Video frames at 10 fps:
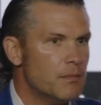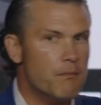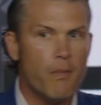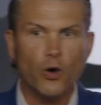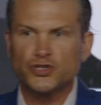
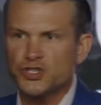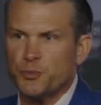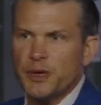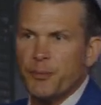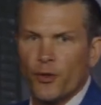Most
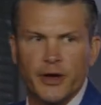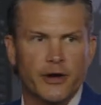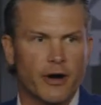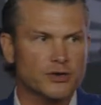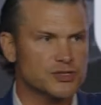people
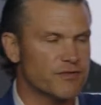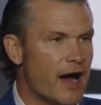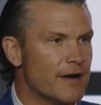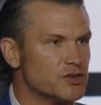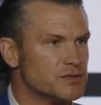here are
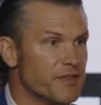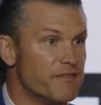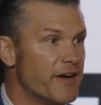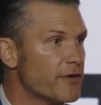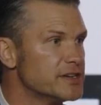survivors of the
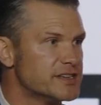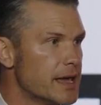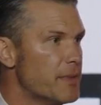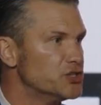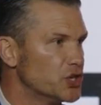very
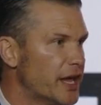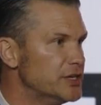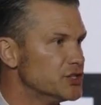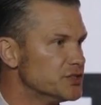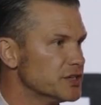same
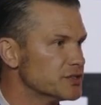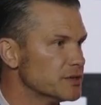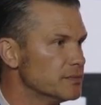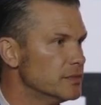education system